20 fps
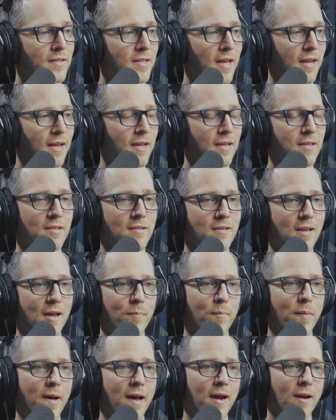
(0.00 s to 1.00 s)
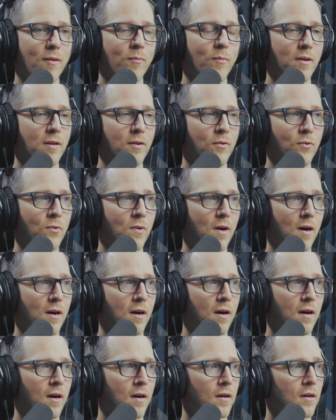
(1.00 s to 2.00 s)
taking a step back when you
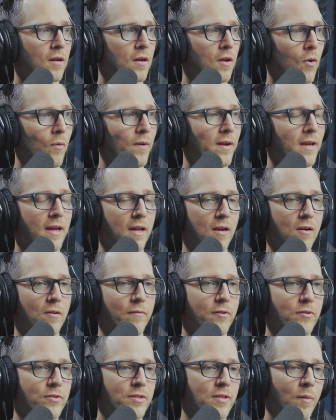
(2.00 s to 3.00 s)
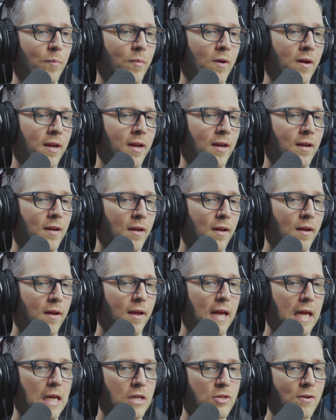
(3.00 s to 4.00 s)
are going to interview somebody
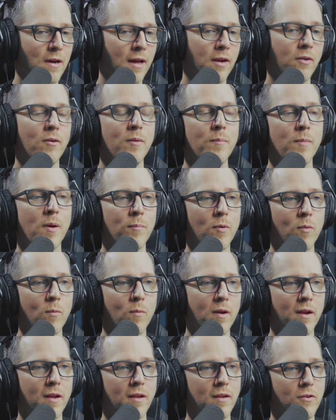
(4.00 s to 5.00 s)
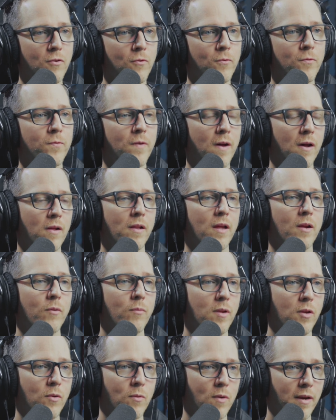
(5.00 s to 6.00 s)
and try to remember what you felt like
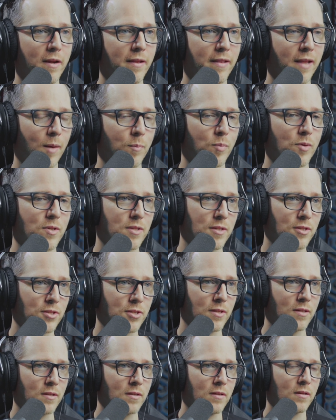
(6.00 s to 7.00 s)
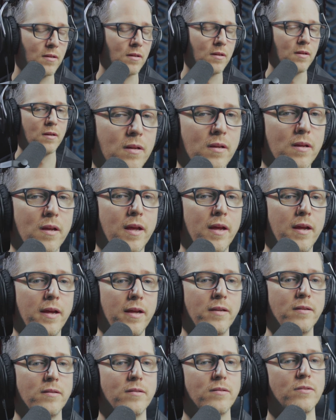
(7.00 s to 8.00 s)
when you were in that position.
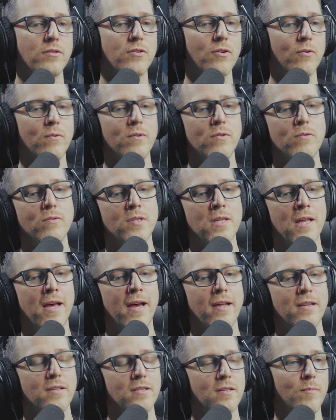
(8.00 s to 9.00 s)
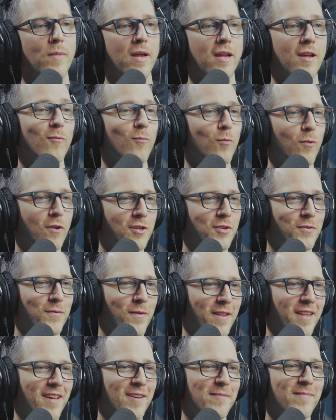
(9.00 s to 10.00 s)
And don't use that to make it worse
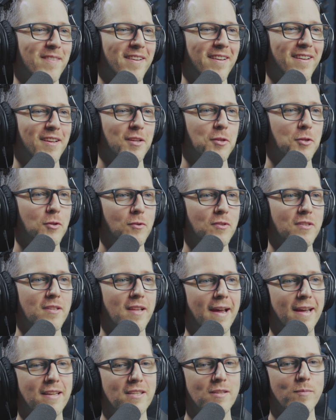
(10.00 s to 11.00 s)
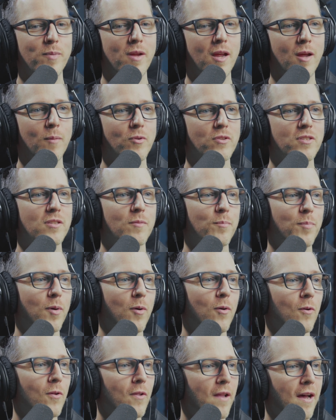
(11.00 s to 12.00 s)
for them. Use that to be able to
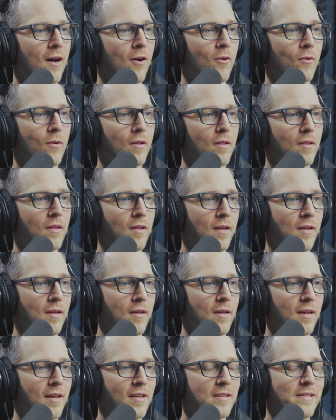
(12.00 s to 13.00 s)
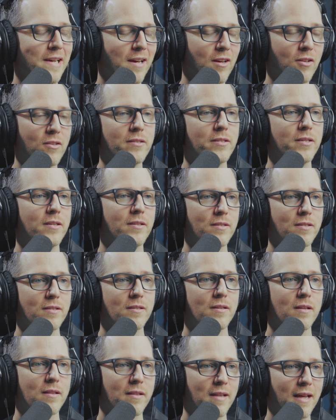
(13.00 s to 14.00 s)
pull out the intelligence
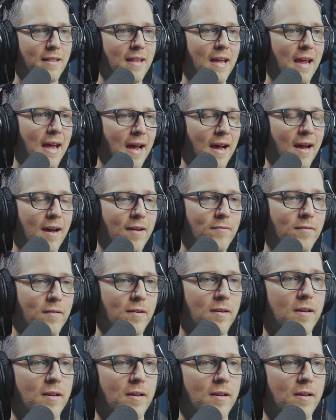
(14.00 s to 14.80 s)
that they have.